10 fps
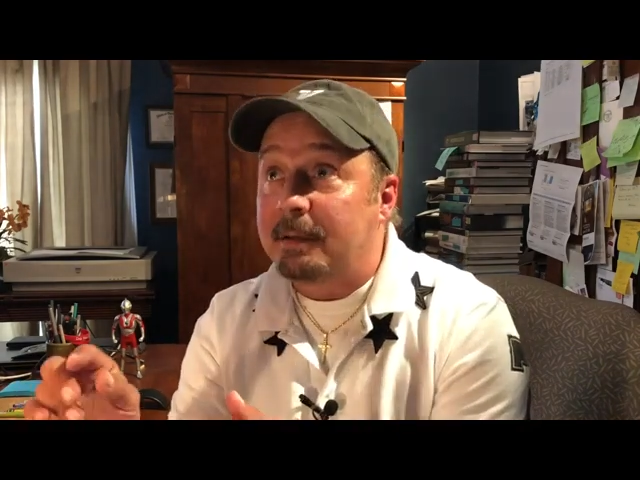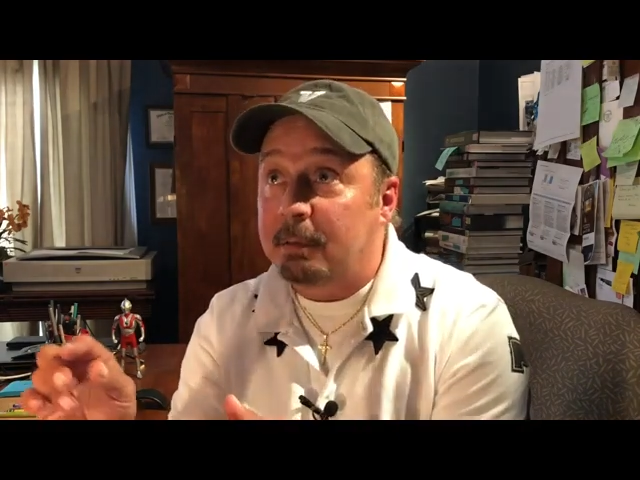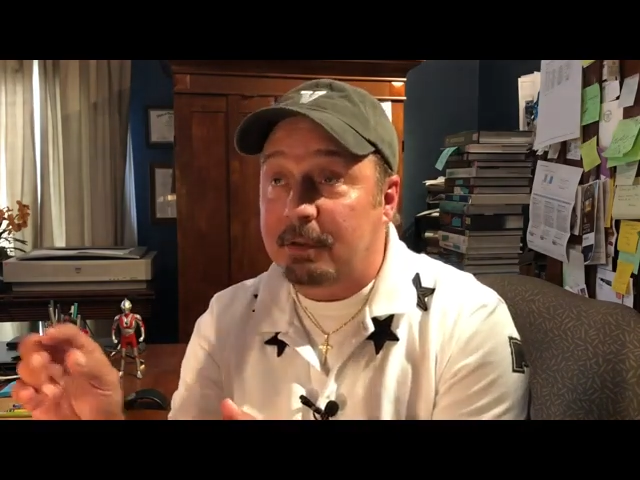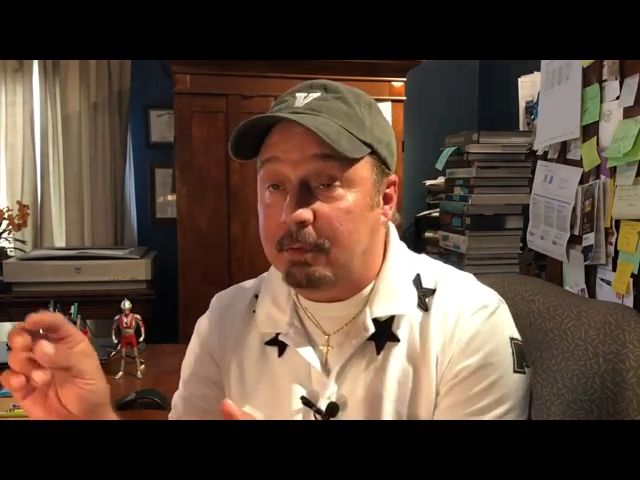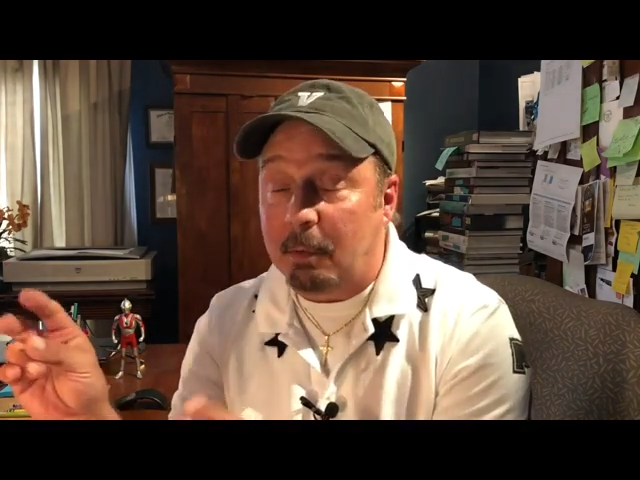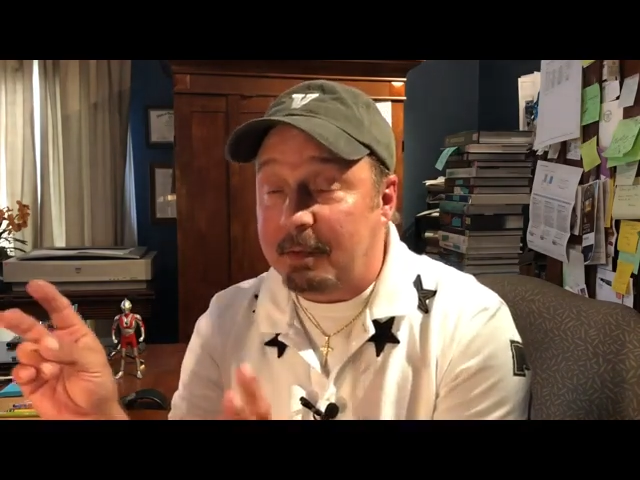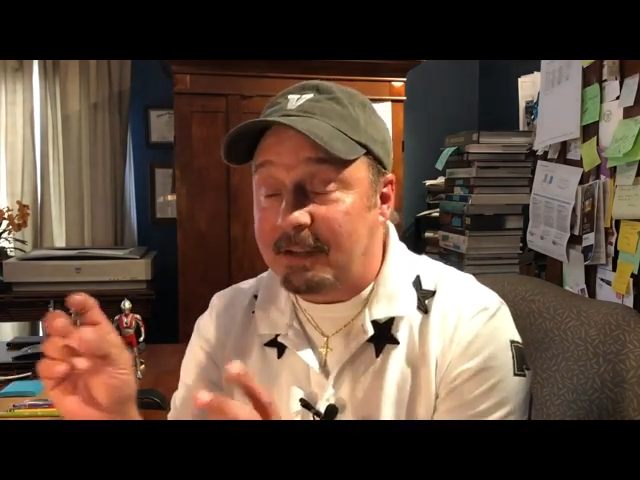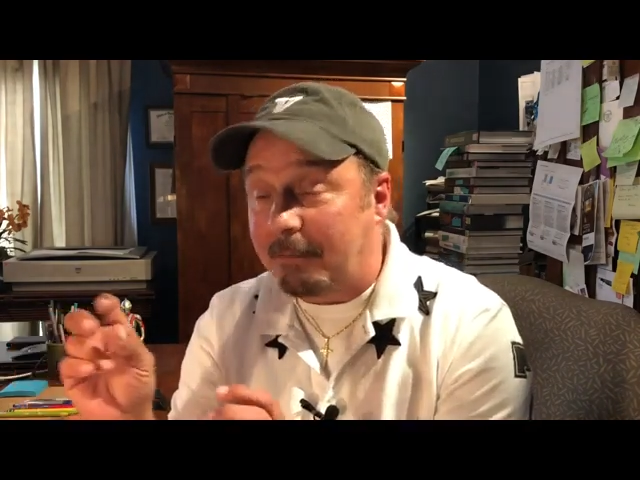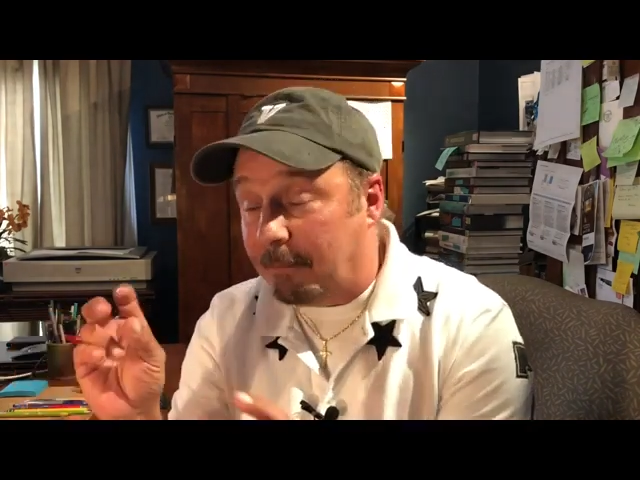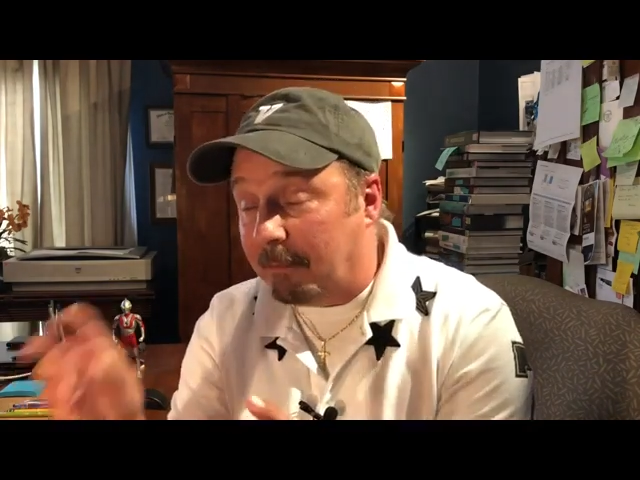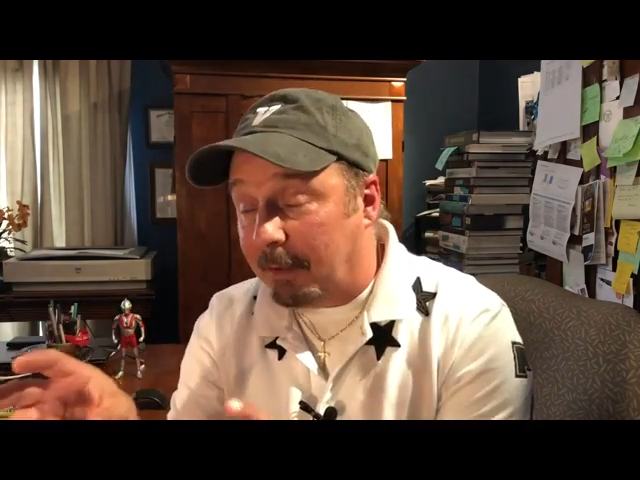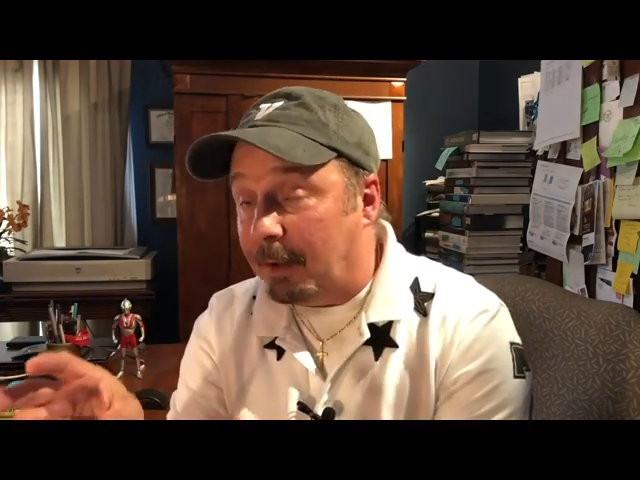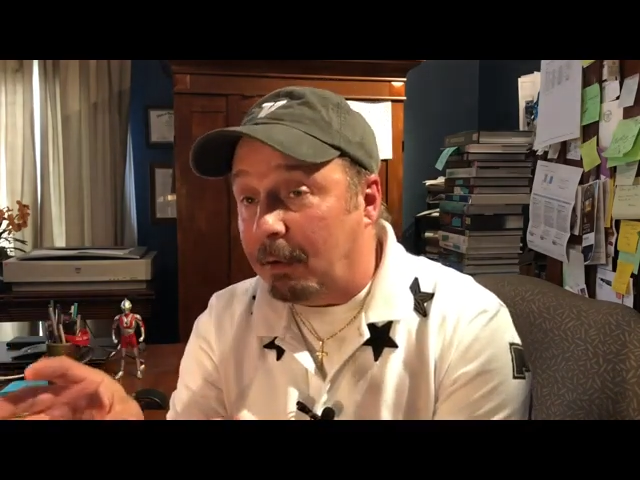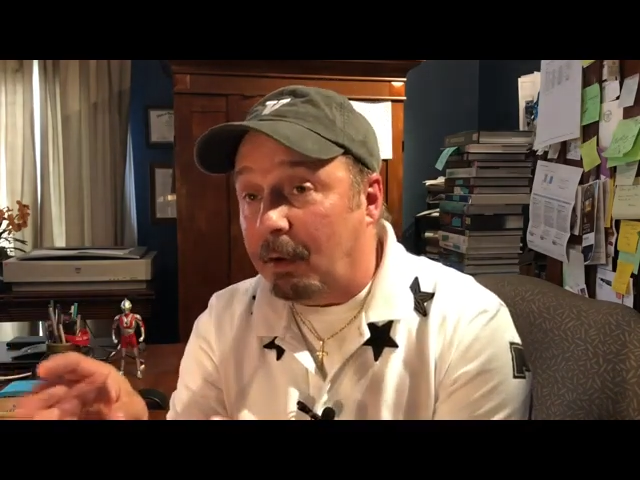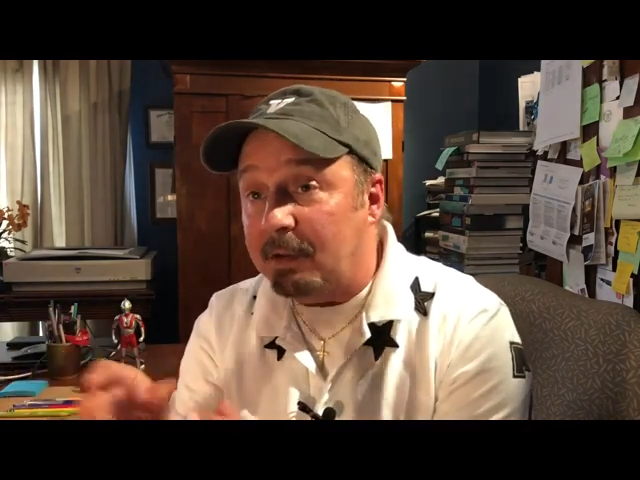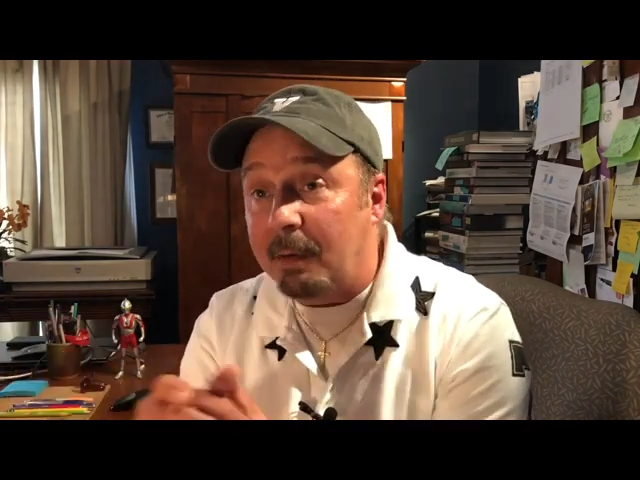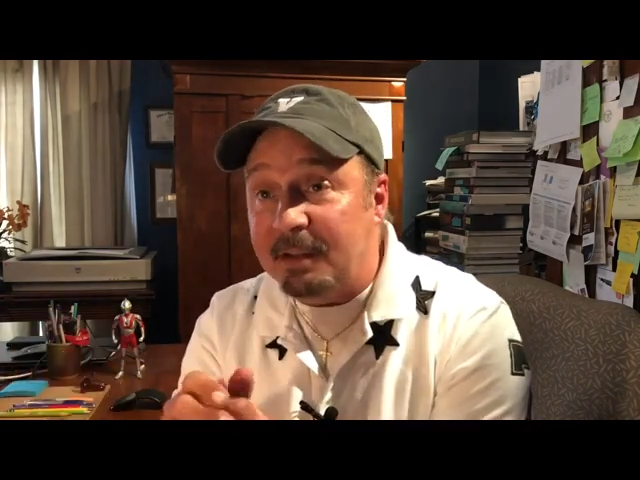which is what we said for a very long time.